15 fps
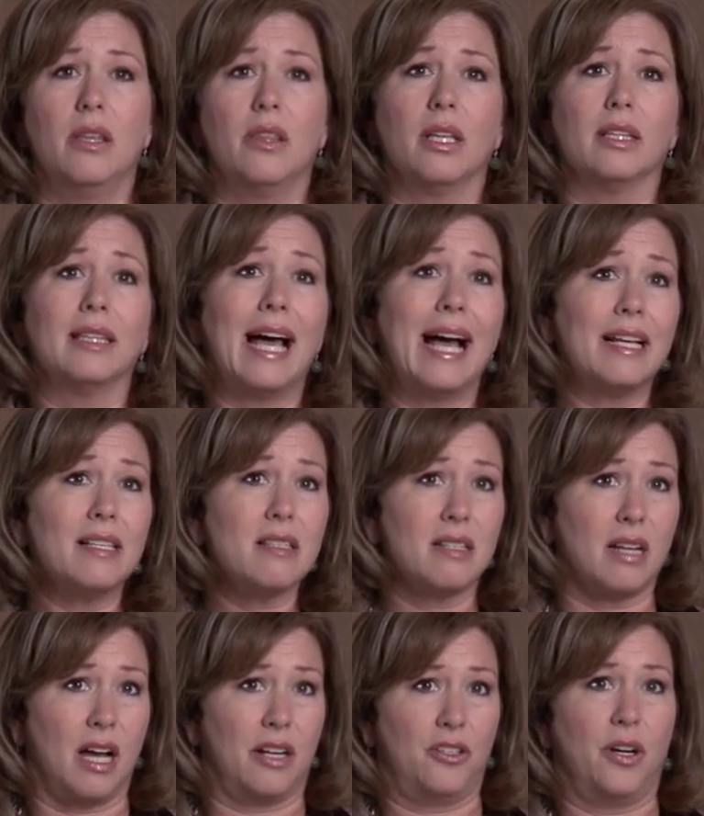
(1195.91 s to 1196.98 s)
The last
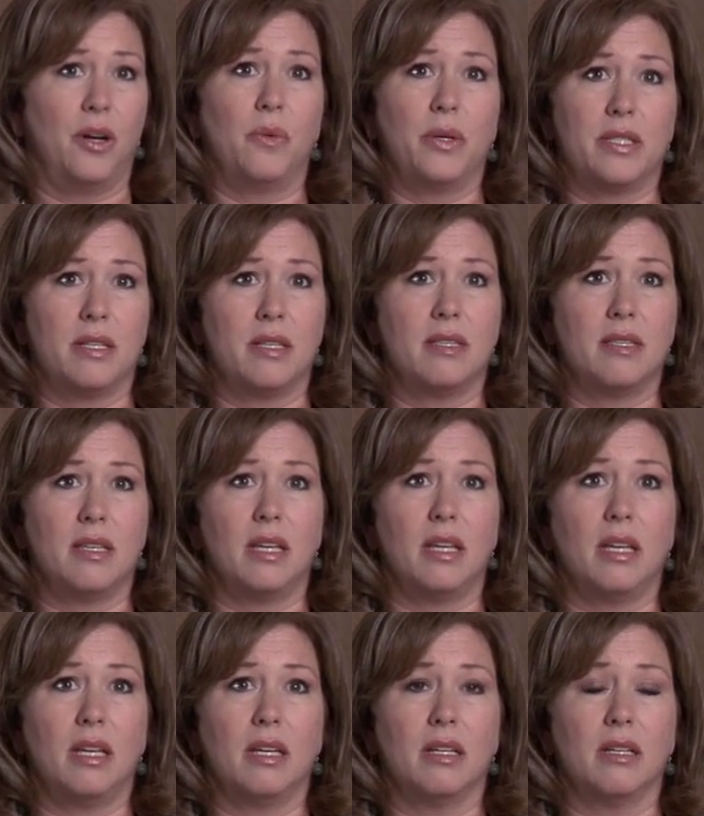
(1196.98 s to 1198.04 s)
doctor I went to
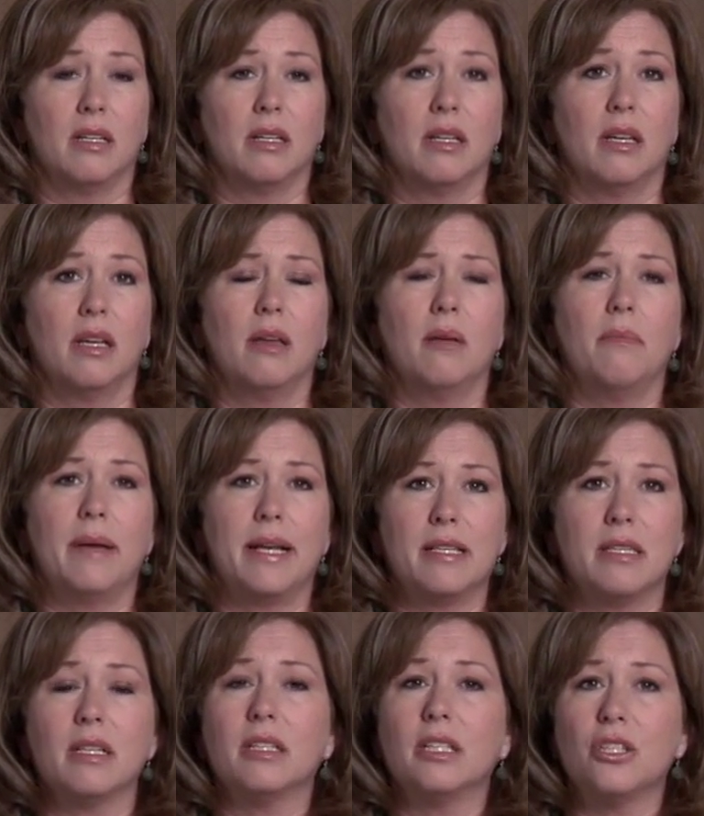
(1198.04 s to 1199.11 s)
see
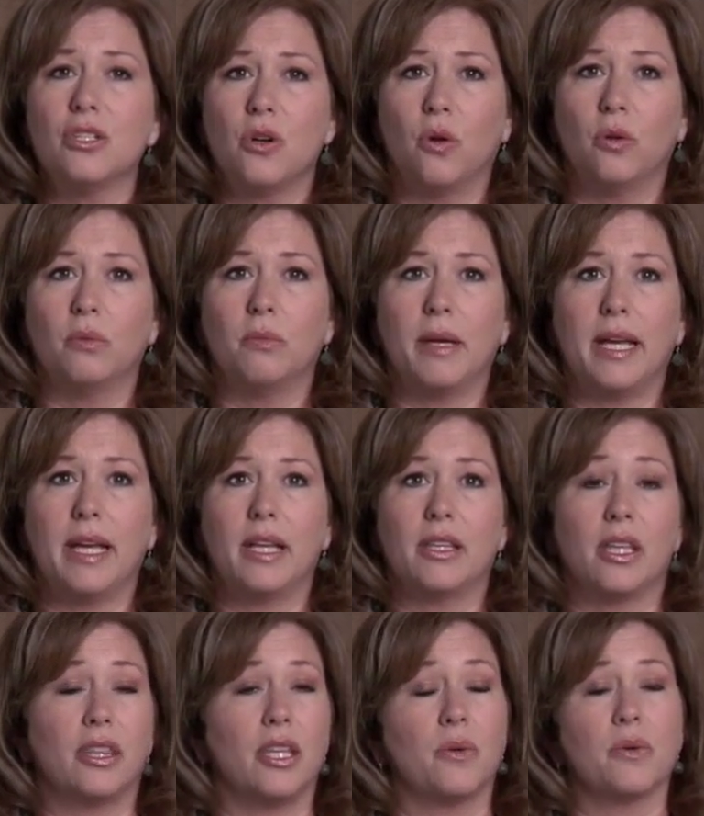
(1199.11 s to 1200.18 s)
basically told me
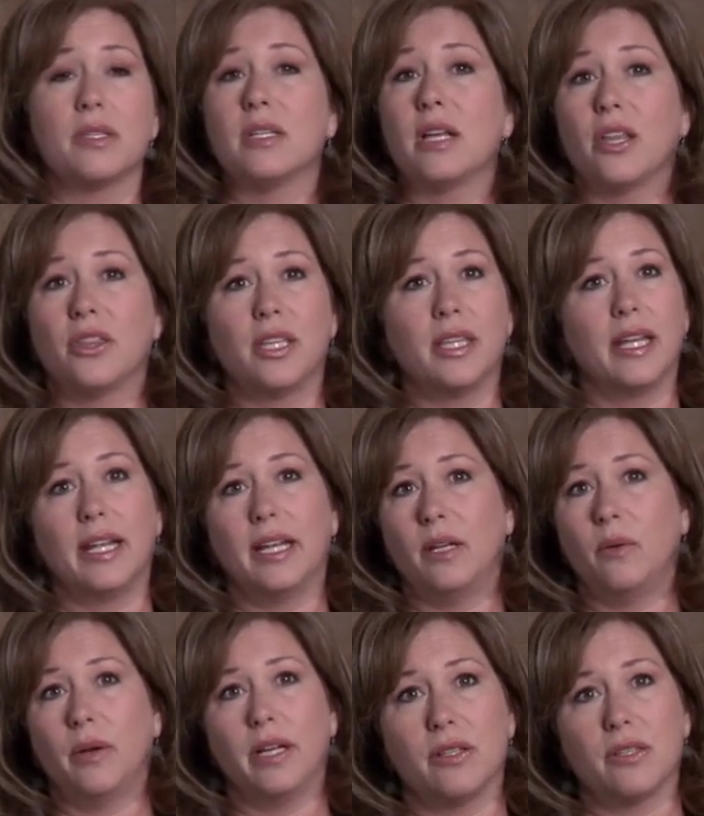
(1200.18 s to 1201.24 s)
that there was nothing that
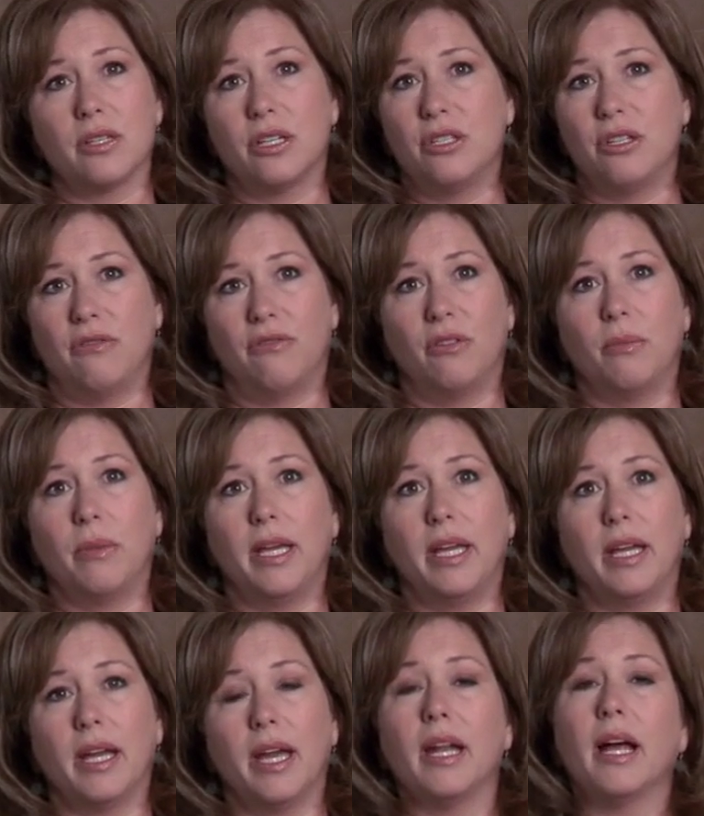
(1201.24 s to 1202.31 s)
anyone could do for
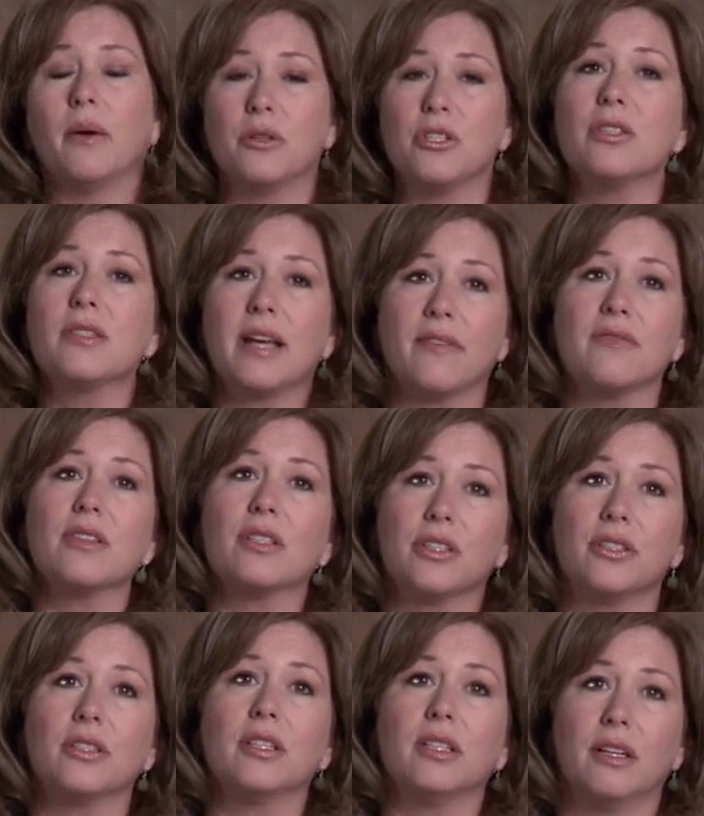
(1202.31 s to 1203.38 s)
me and I would just have to
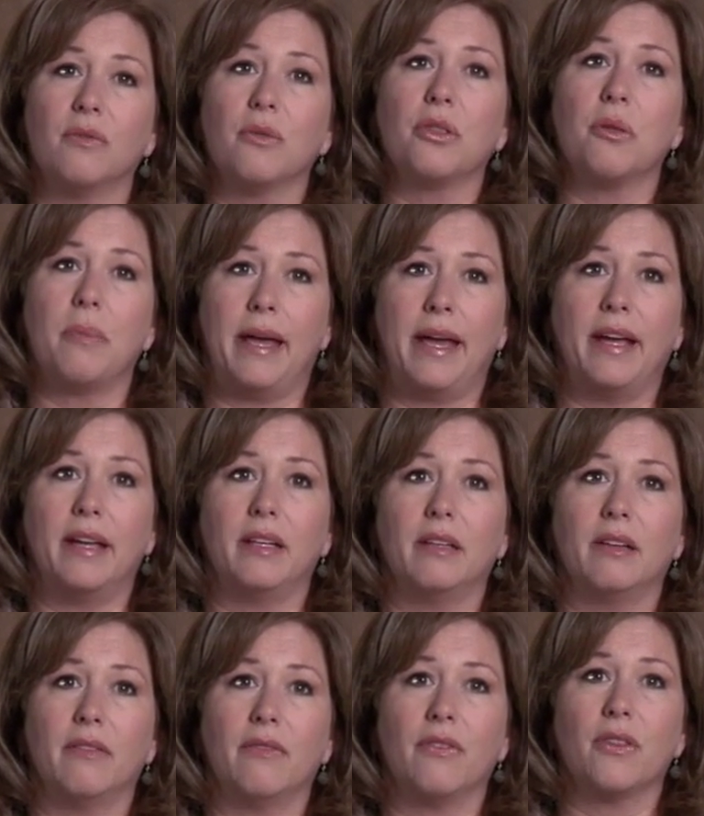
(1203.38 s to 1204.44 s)
learn to live with the pain
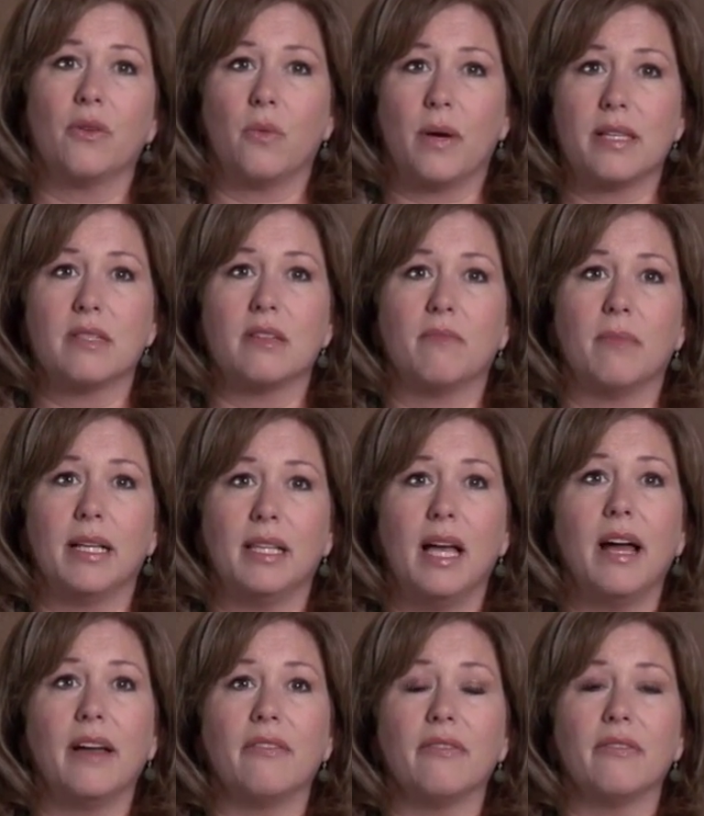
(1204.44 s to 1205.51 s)
for the rest of my
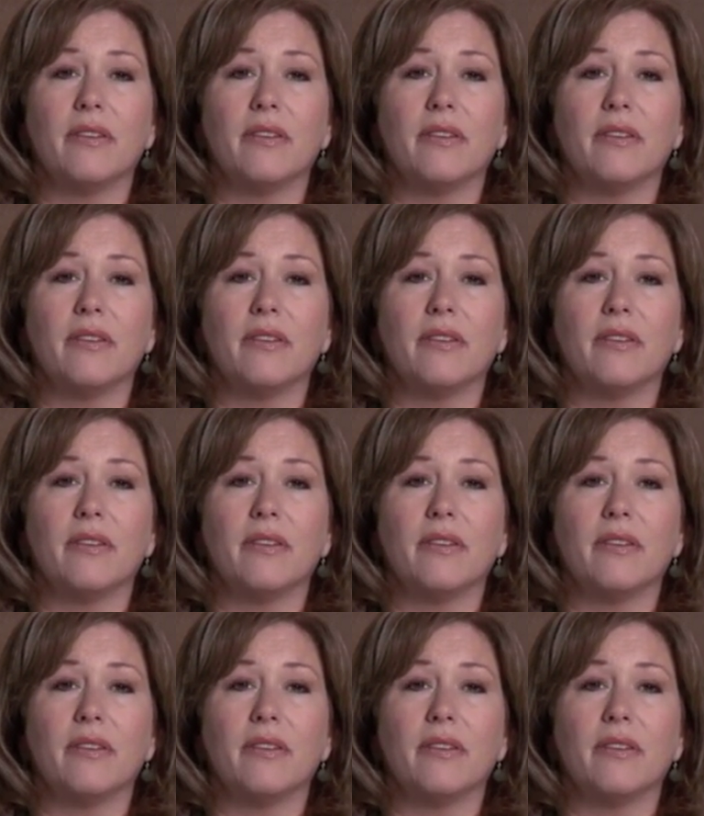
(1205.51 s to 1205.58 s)
life.